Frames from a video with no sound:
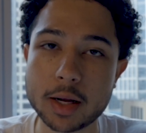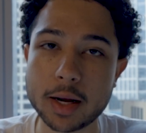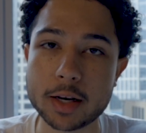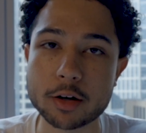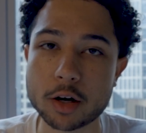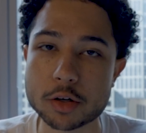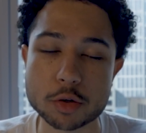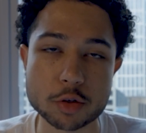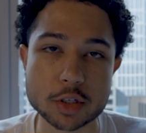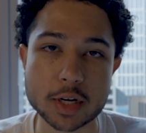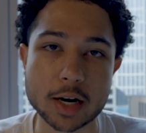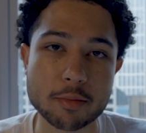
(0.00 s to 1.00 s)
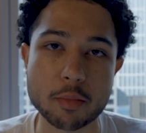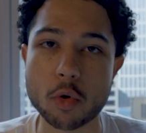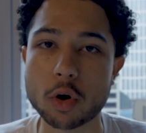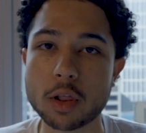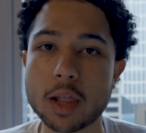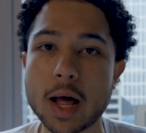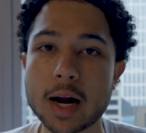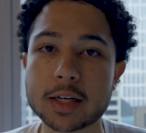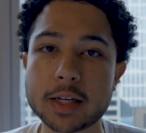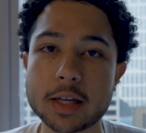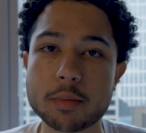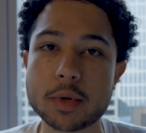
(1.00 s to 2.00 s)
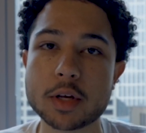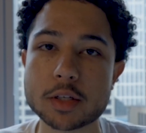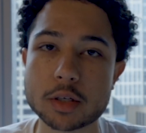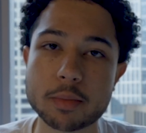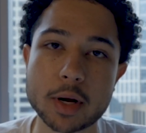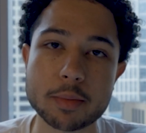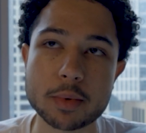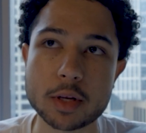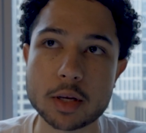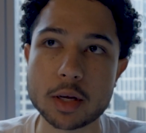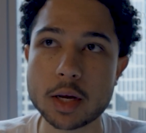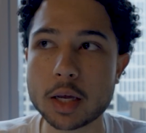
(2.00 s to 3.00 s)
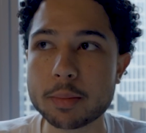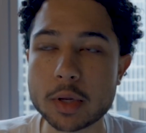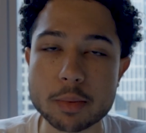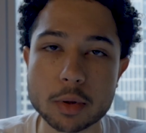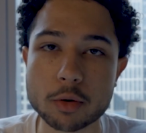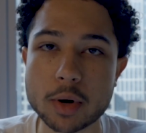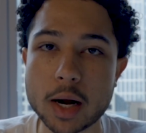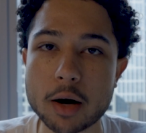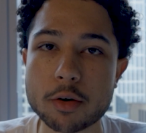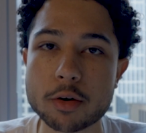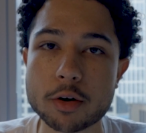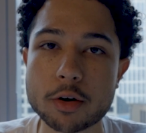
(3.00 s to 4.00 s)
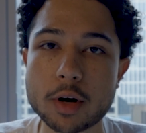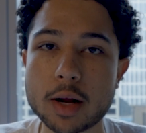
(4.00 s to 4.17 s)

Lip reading: And you're also just kind of more locked in because there might be people around, or,